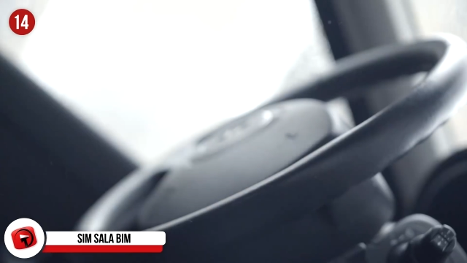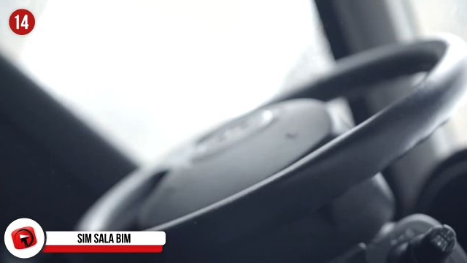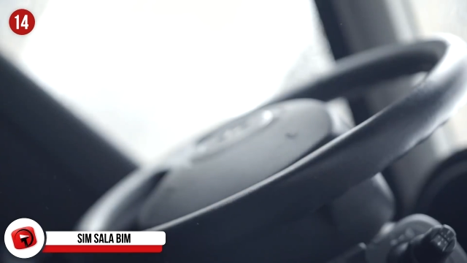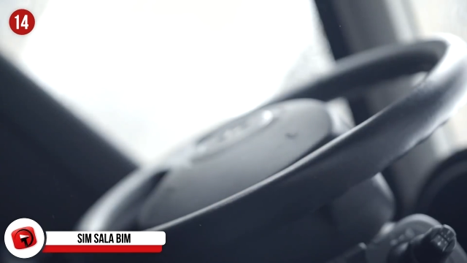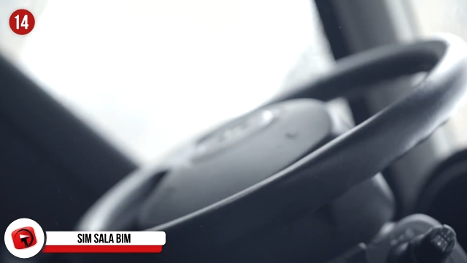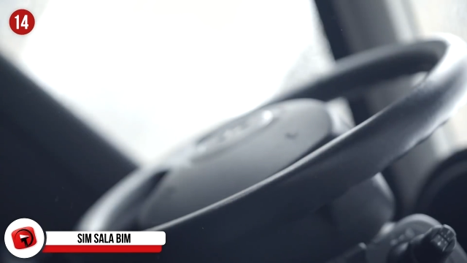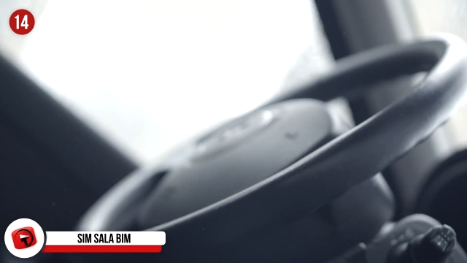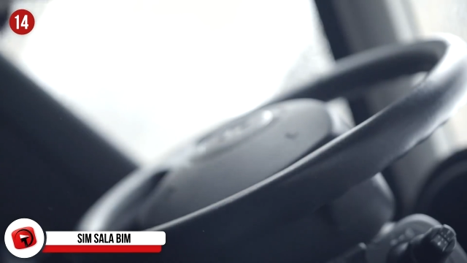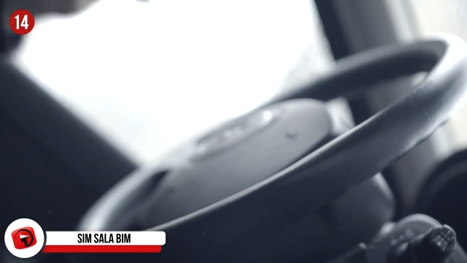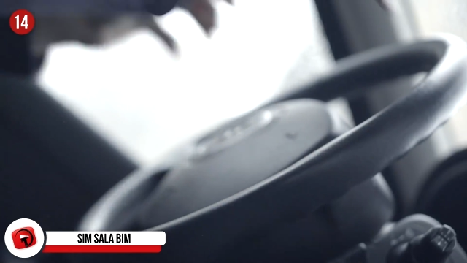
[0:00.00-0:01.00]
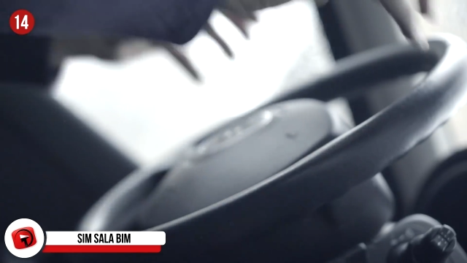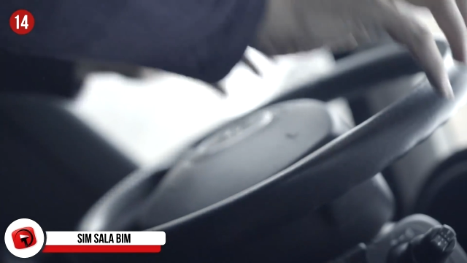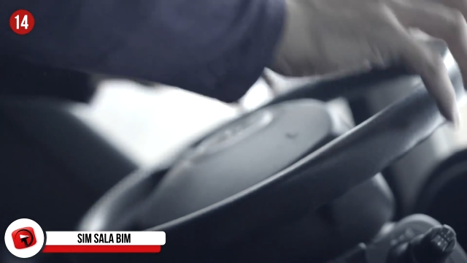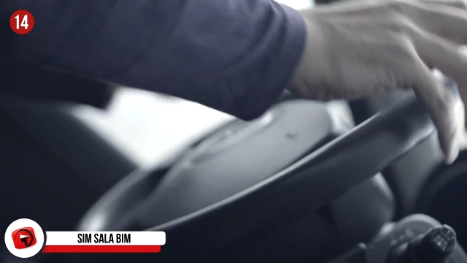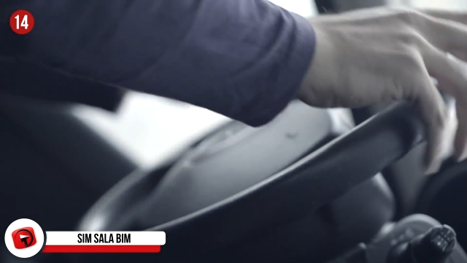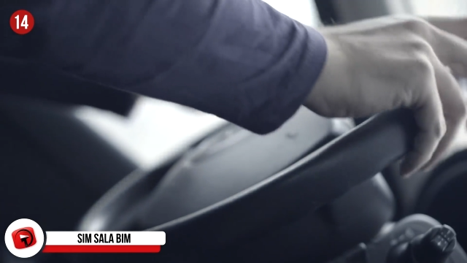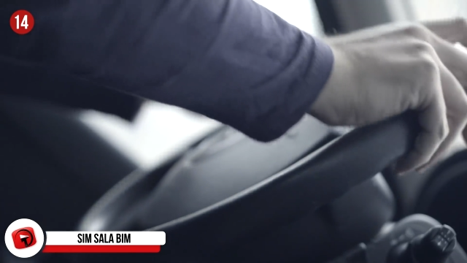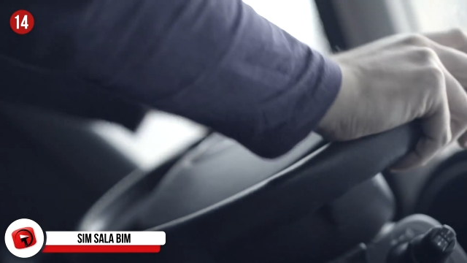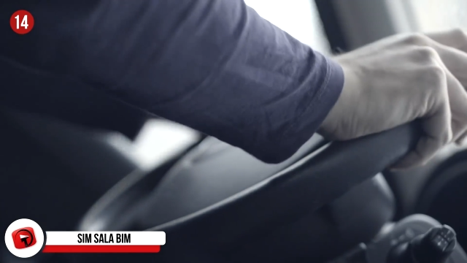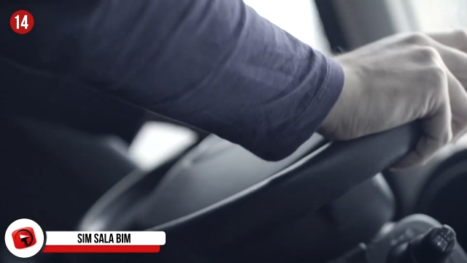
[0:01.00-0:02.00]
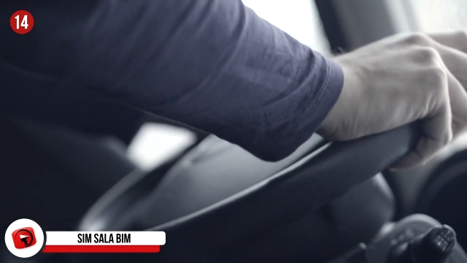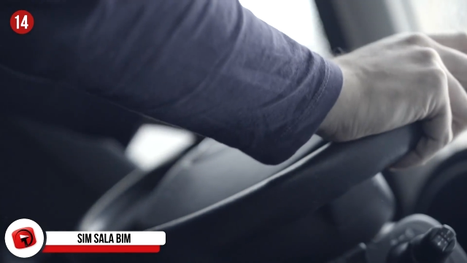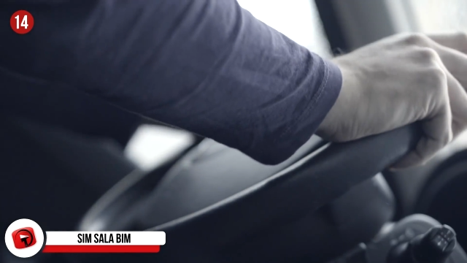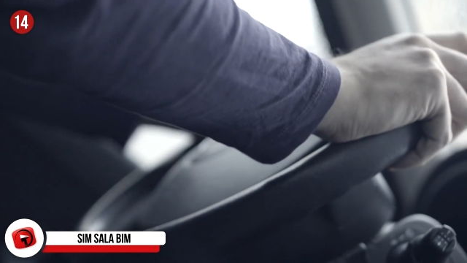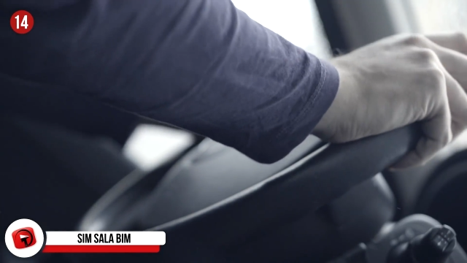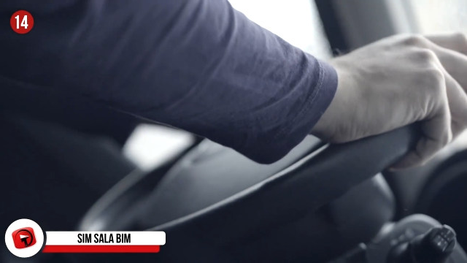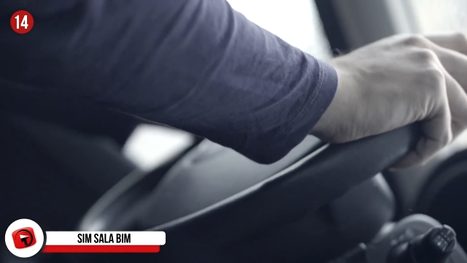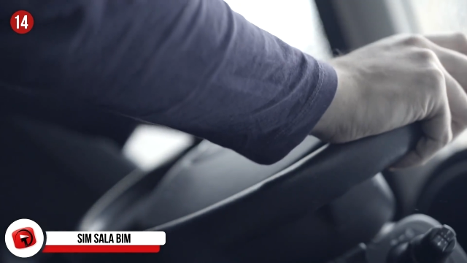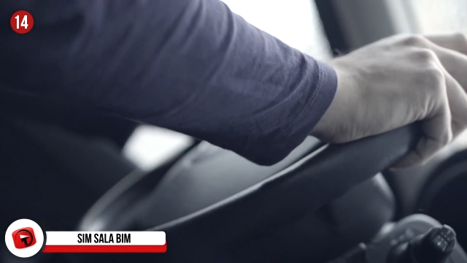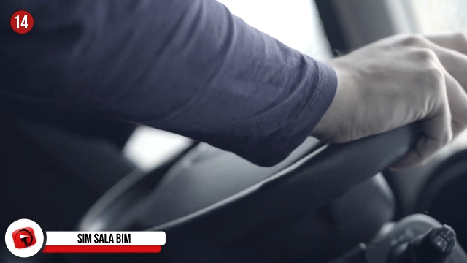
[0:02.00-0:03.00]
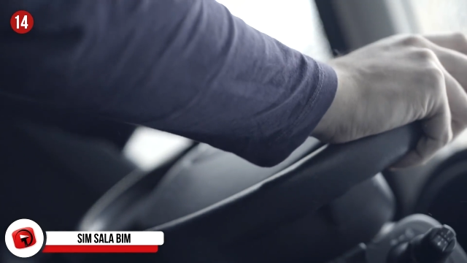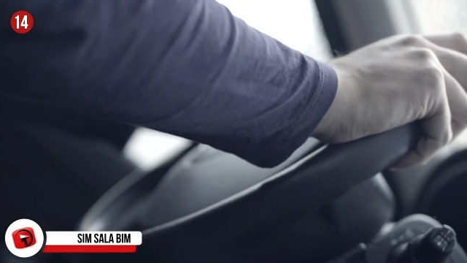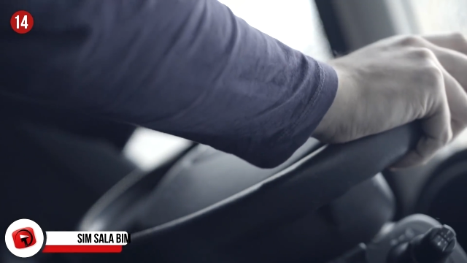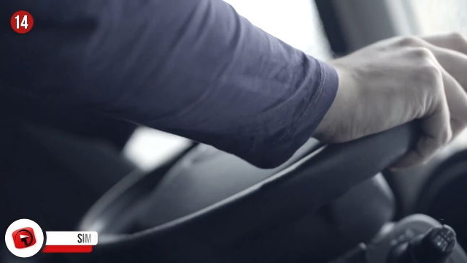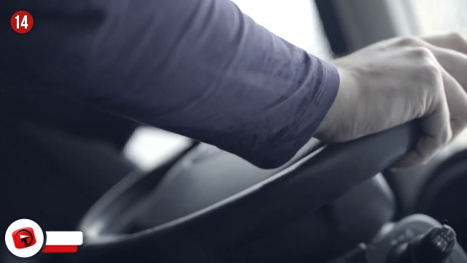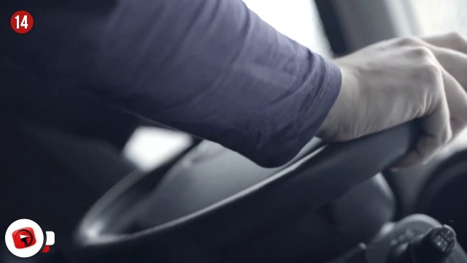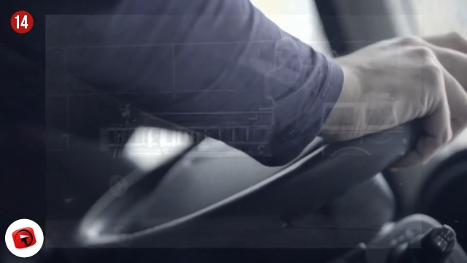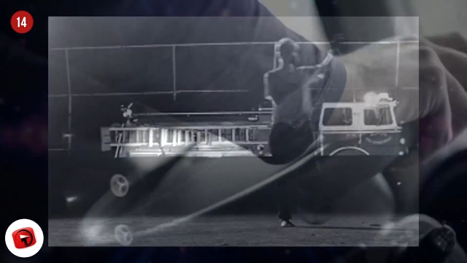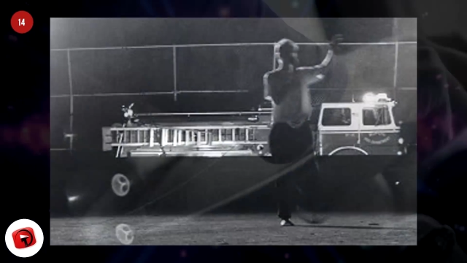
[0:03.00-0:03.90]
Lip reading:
Nobody's mouth can be seen.